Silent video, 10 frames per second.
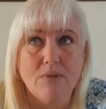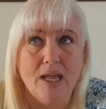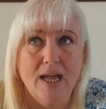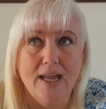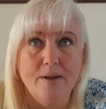
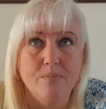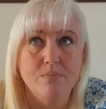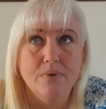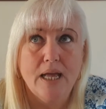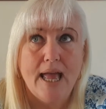
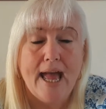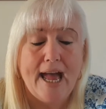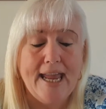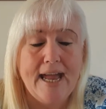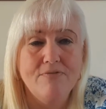
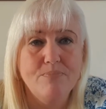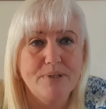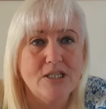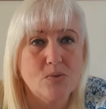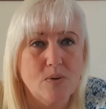I haven't
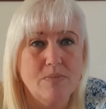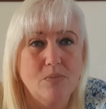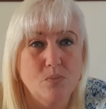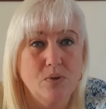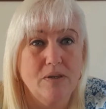been
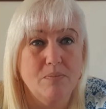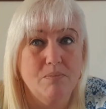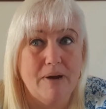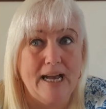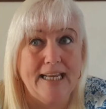swimming with
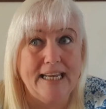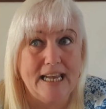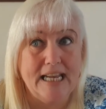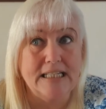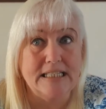my
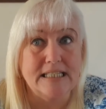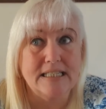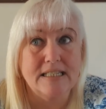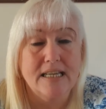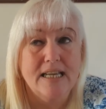kids